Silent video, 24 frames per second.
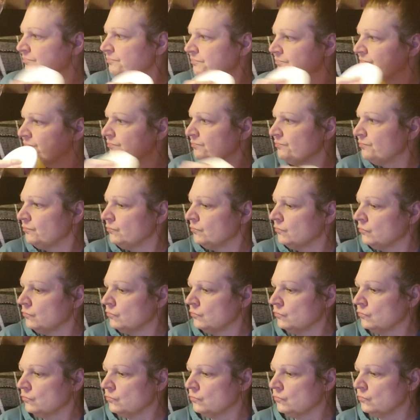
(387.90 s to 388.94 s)

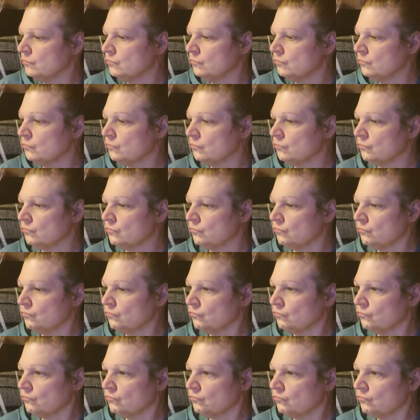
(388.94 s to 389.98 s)

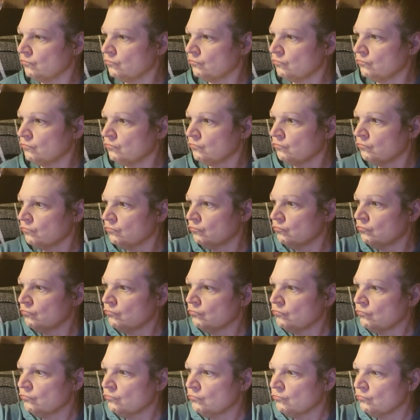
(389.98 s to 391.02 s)

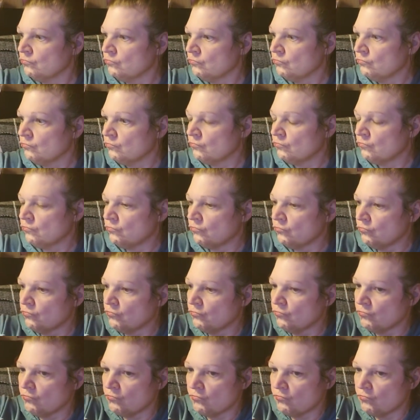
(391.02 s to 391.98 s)
No one is speaking in this clip.